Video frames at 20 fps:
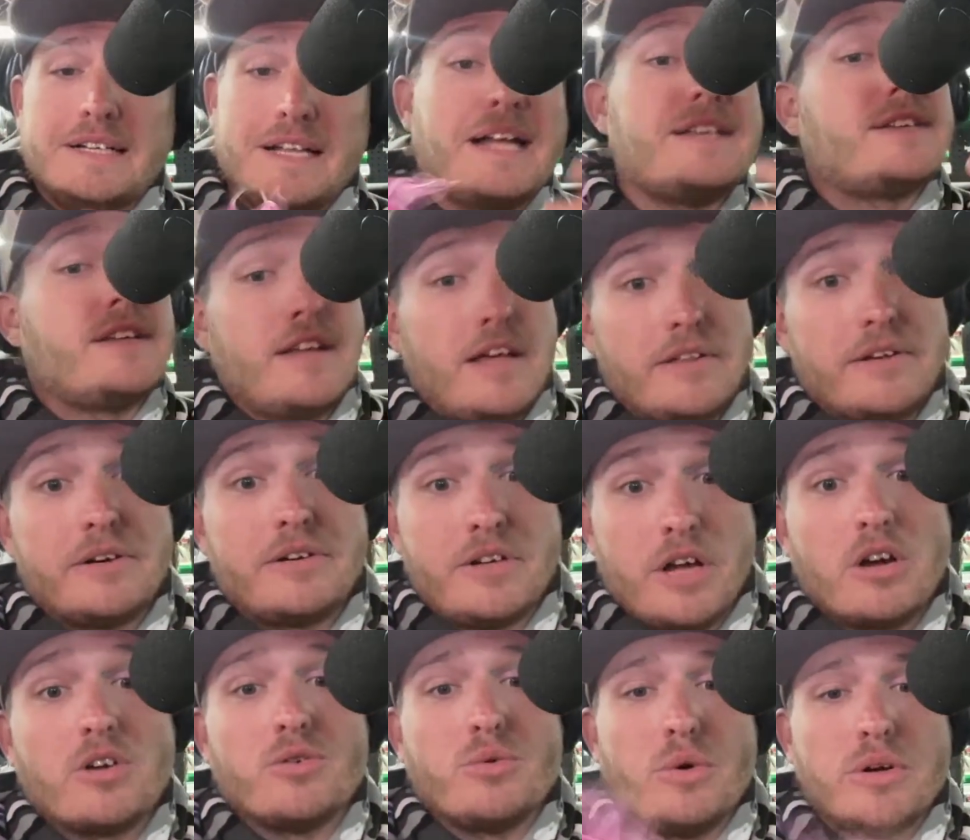That's another
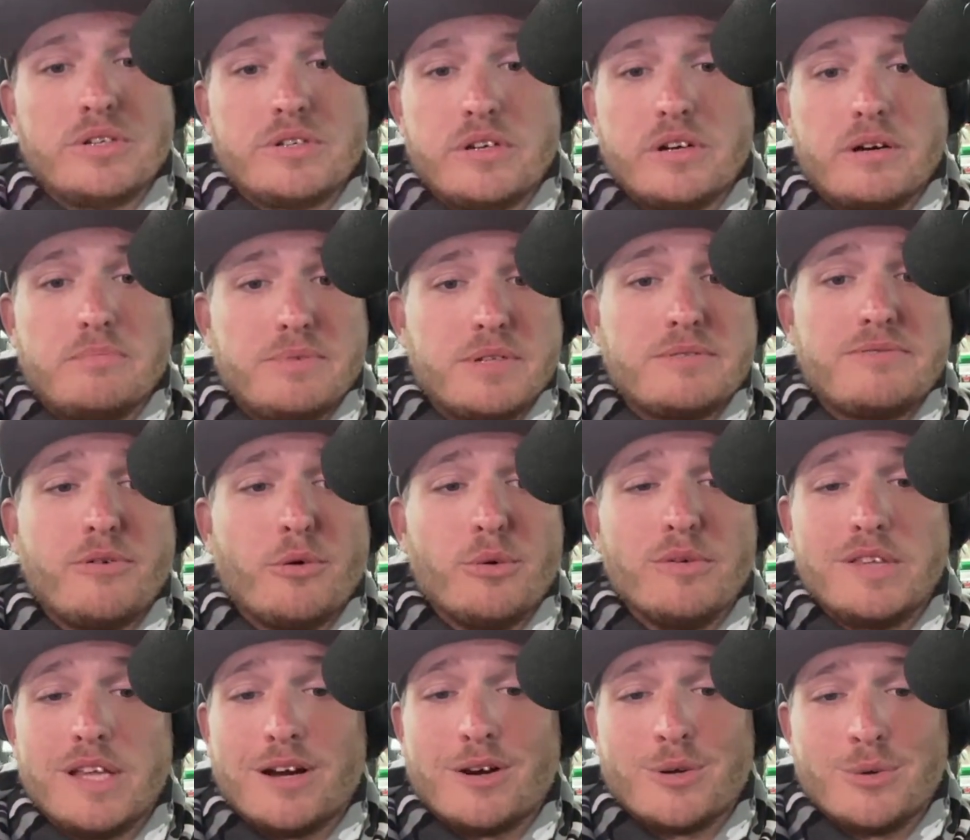tongue twister. I'm just
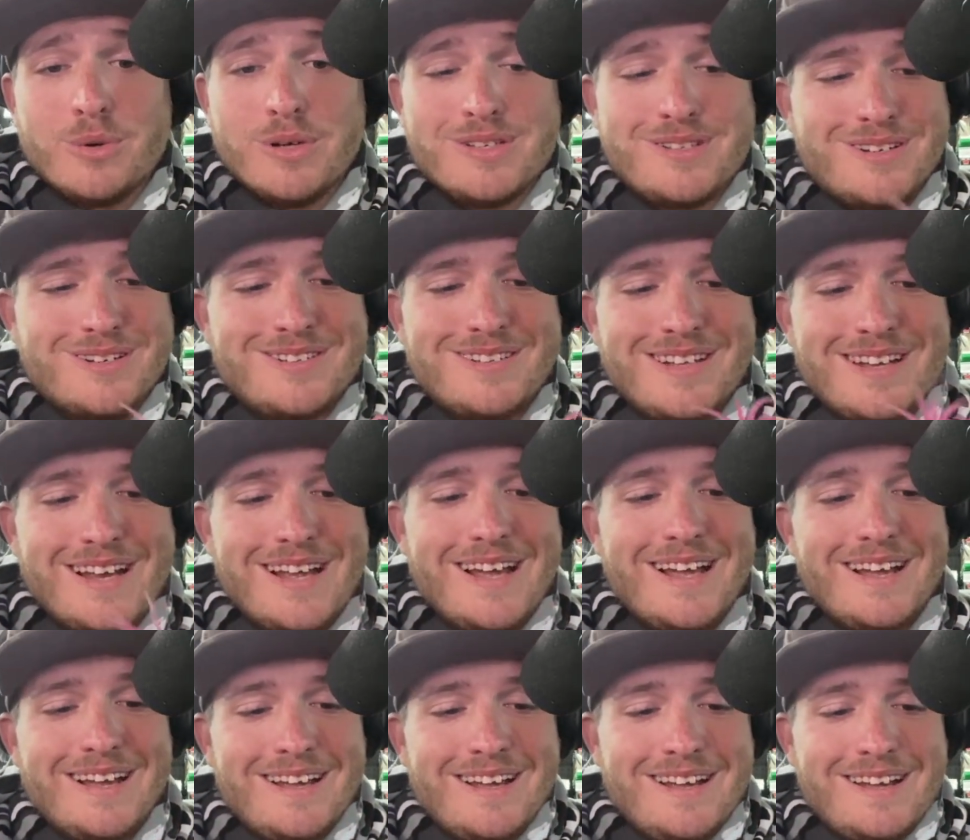full of tongue twisters
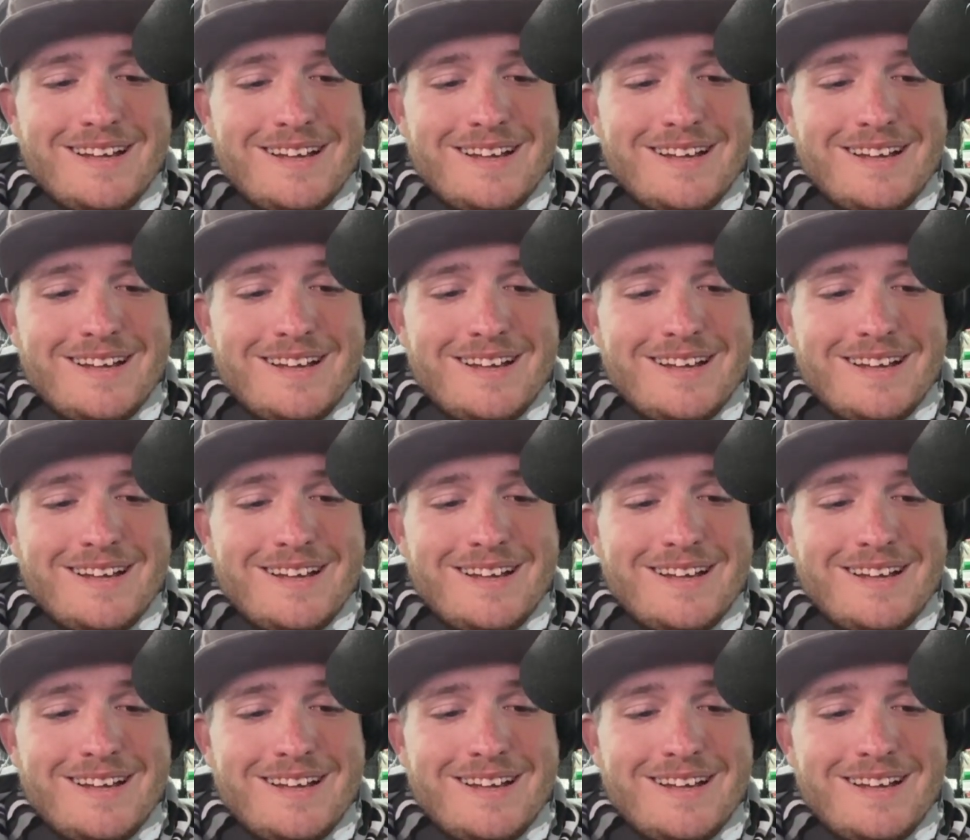today.